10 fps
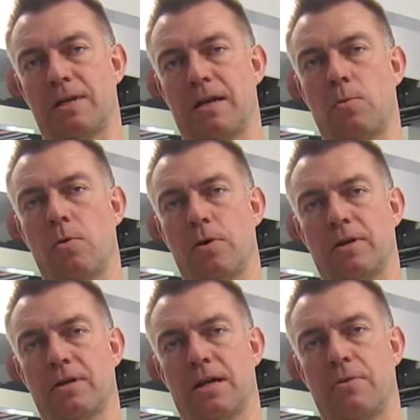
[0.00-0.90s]
that are
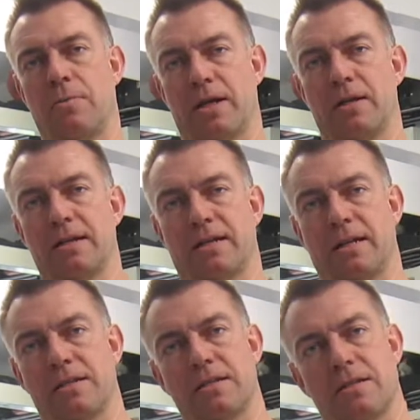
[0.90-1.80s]
working directly
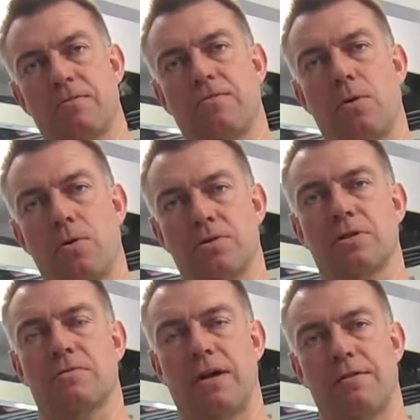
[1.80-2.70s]
against the force, the
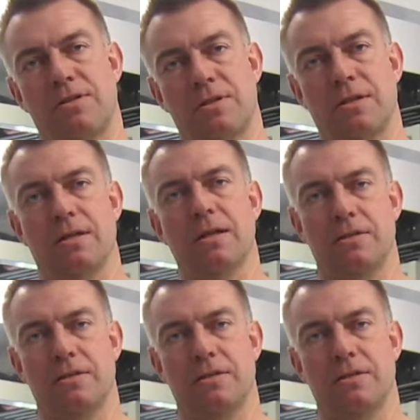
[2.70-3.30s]
gravity,